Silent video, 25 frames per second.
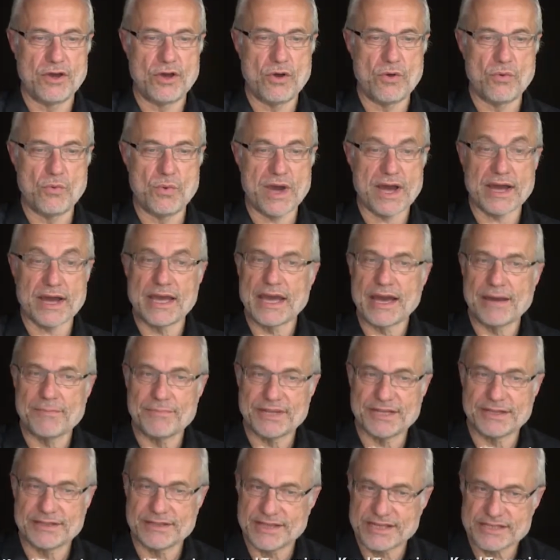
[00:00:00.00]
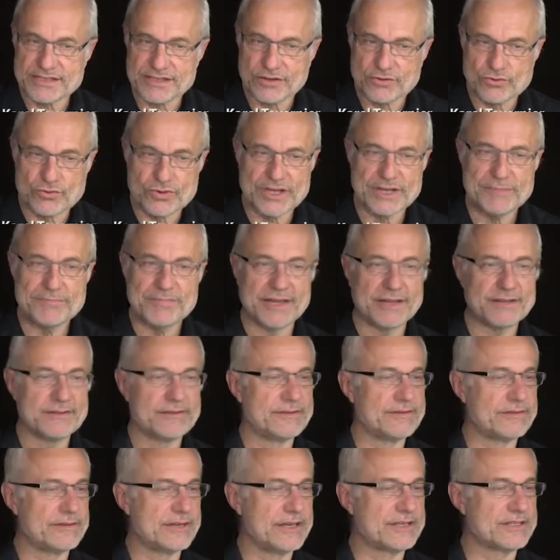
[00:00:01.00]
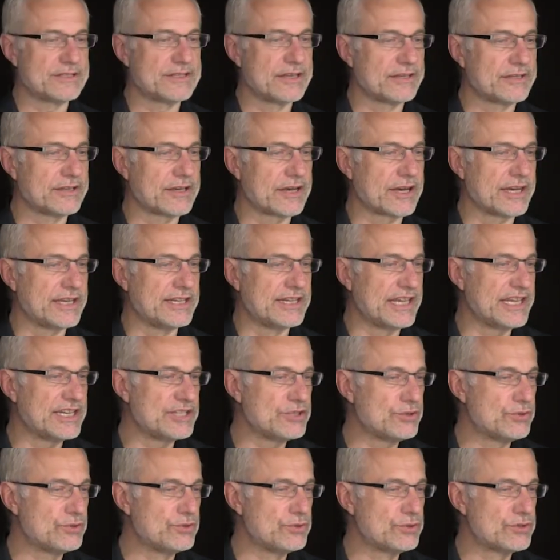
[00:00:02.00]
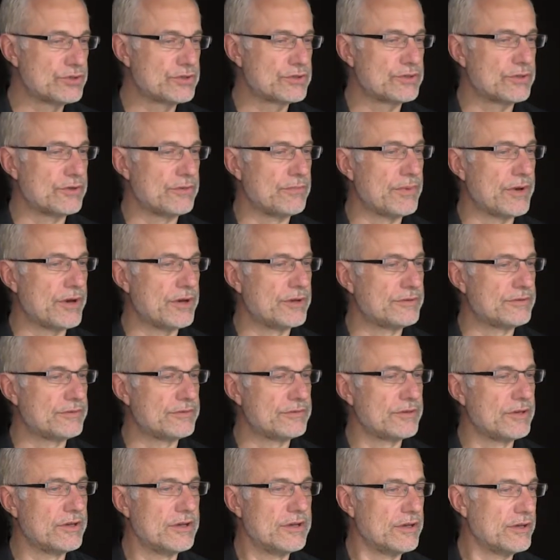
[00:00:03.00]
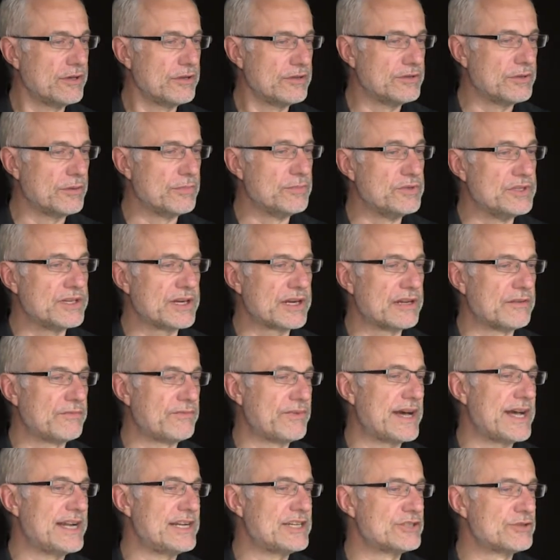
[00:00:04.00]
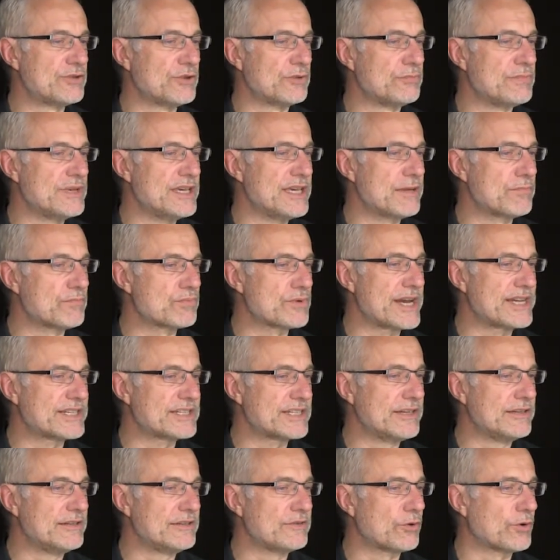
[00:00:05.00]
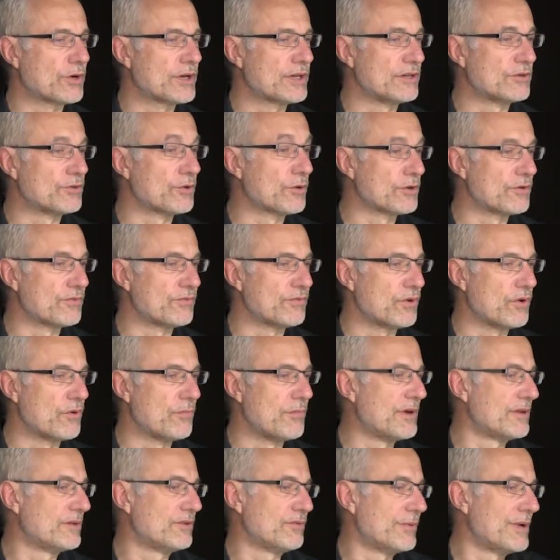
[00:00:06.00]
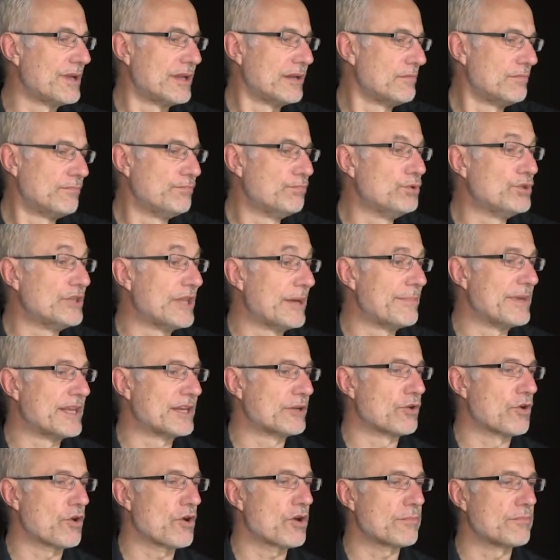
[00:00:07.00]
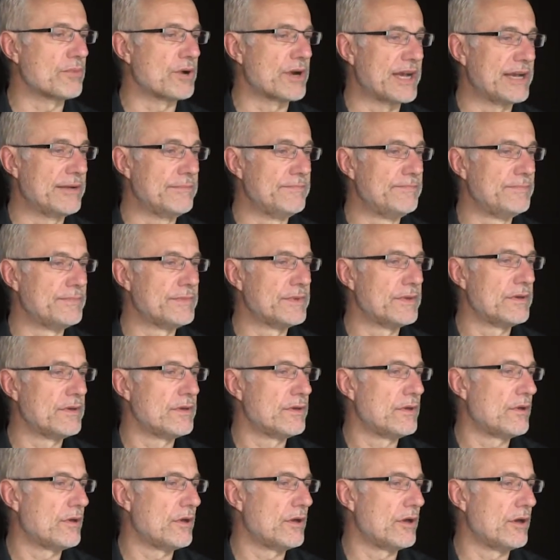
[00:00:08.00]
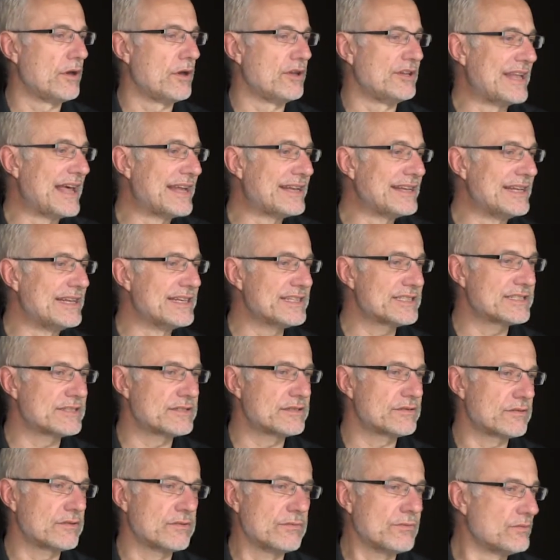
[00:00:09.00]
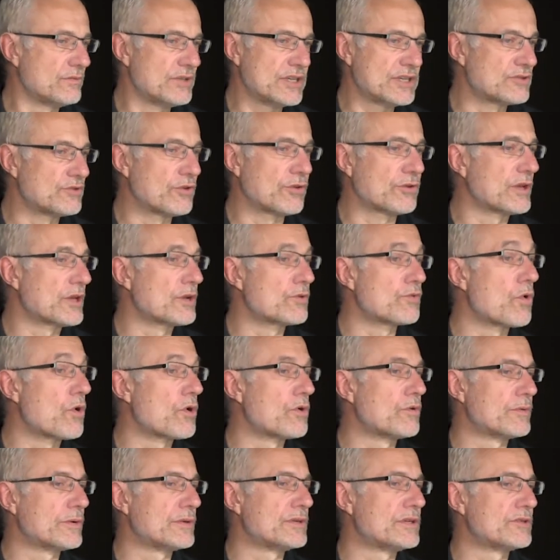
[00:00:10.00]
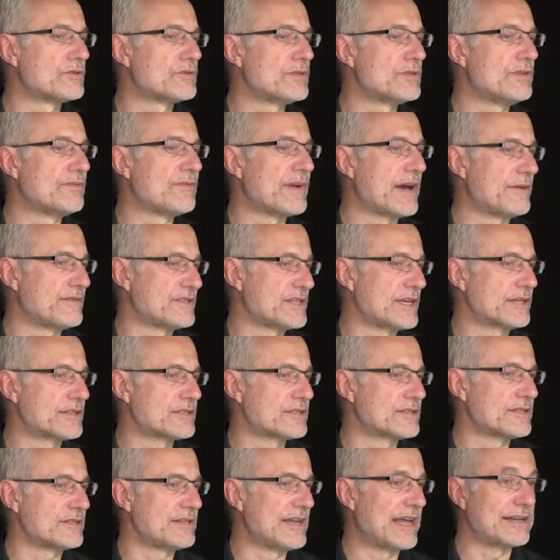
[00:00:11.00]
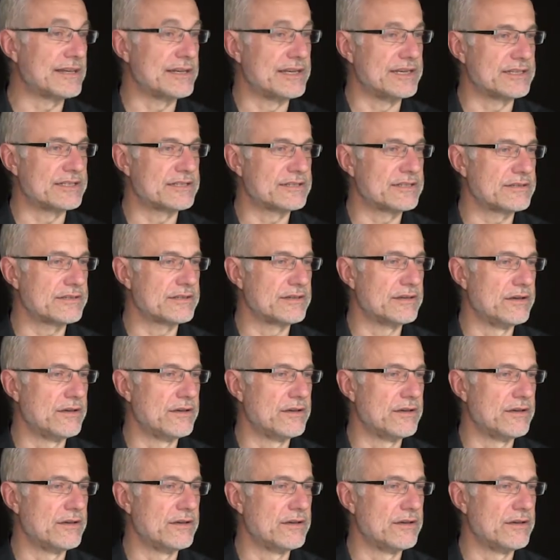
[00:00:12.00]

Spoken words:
Where I am in disagreement is that there are issues about the drill files not being present or in another format. Well, put them in Gerber. Netlist, there's nothing wrong with the 356 netlist.